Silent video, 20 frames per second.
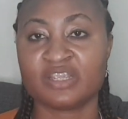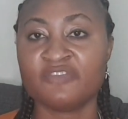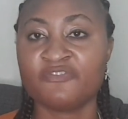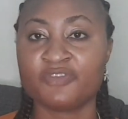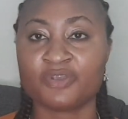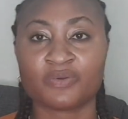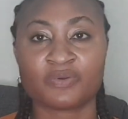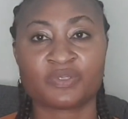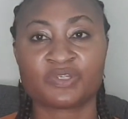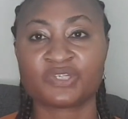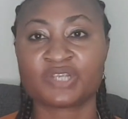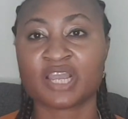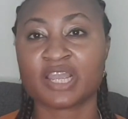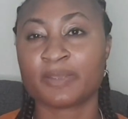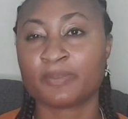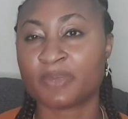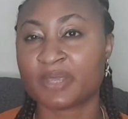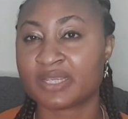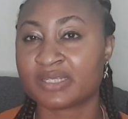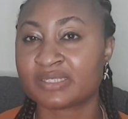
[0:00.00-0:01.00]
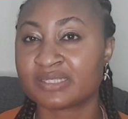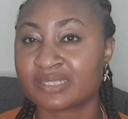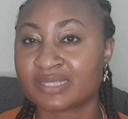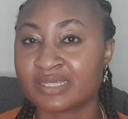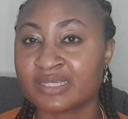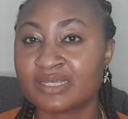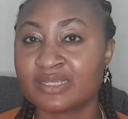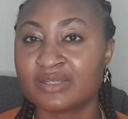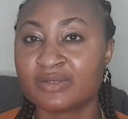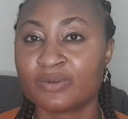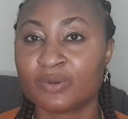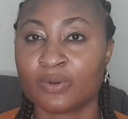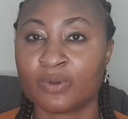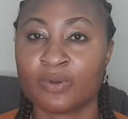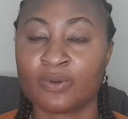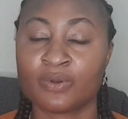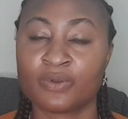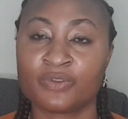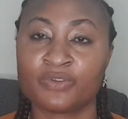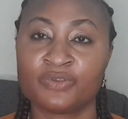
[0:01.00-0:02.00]
If you're a shy person
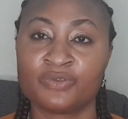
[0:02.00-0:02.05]
or